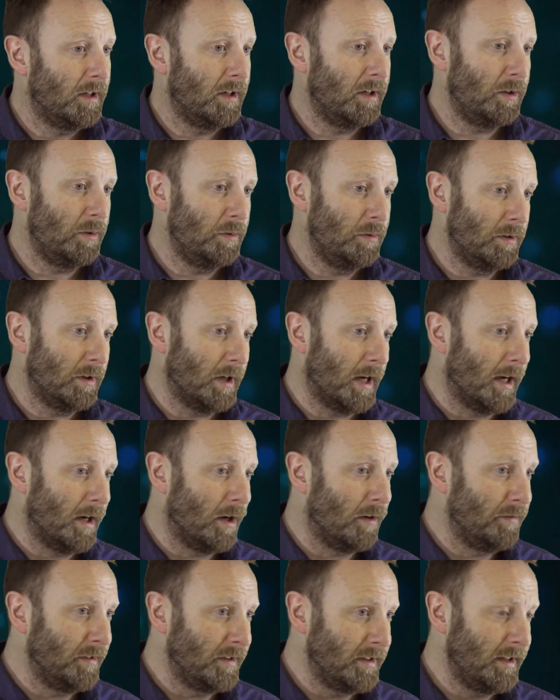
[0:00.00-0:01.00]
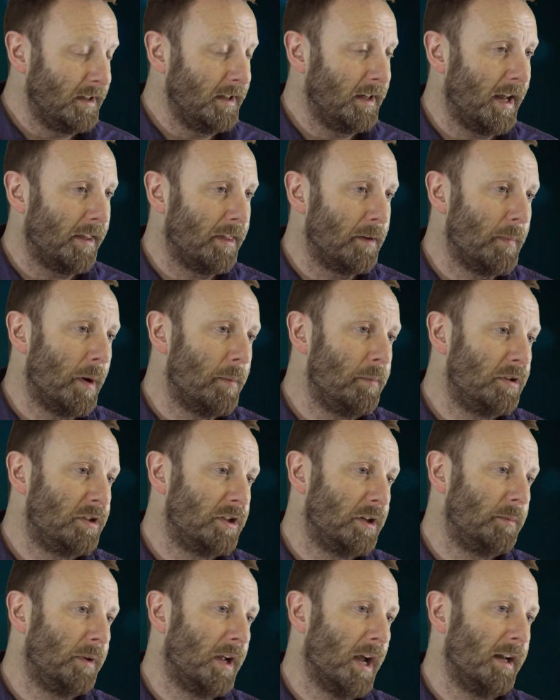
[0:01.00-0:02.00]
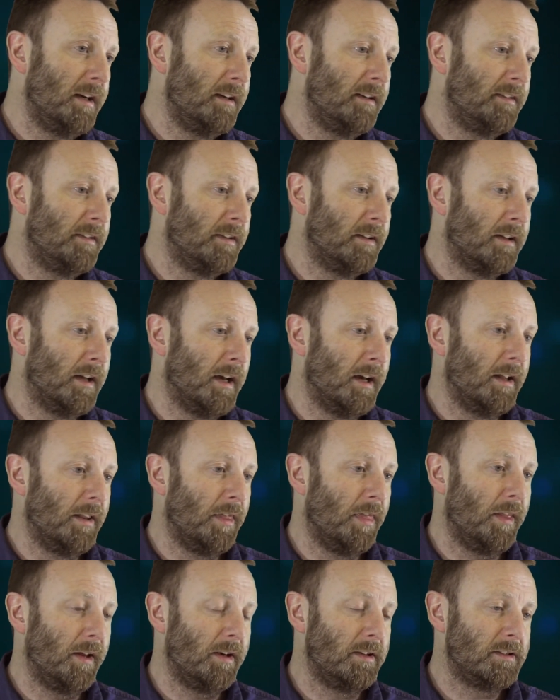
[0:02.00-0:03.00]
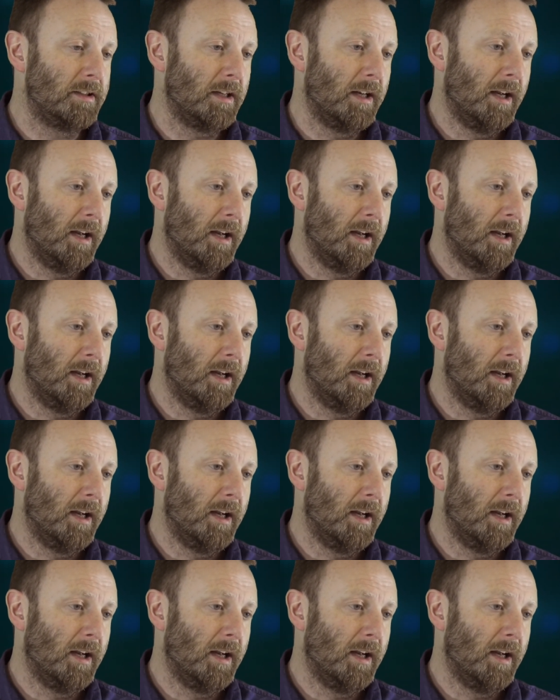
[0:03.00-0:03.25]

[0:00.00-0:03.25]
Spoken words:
who often didn't get the membership gains that